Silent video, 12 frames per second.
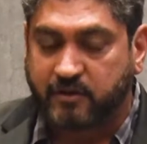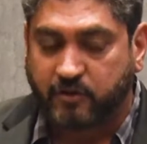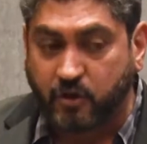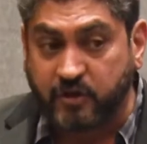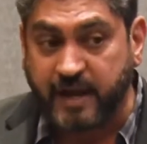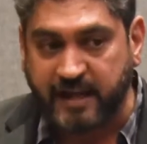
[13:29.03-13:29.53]

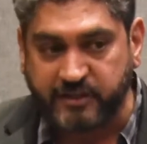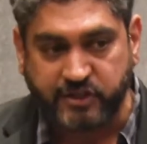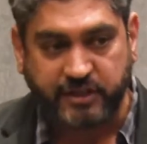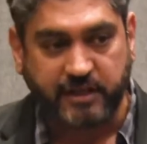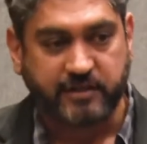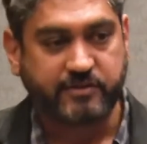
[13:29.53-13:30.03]
good
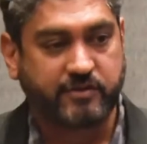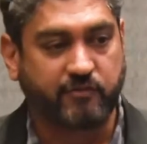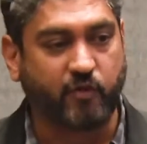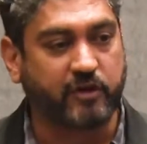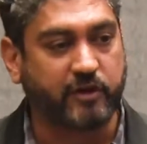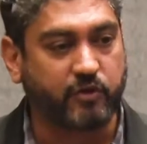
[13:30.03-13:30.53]
engineers
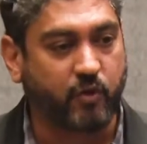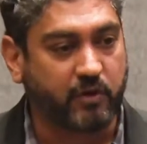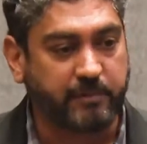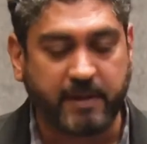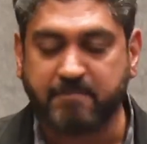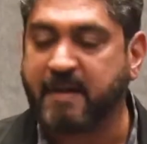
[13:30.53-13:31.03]
wanted to all
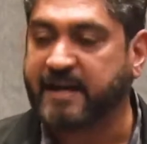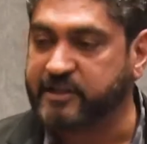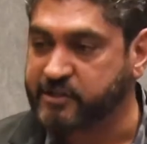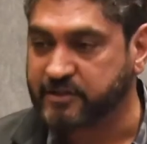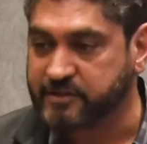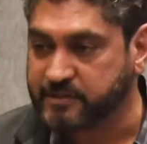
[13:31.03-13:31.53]
be
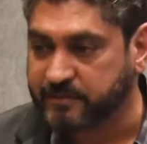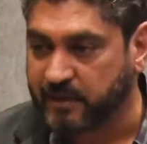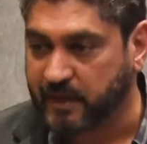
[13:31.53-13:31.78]
managers.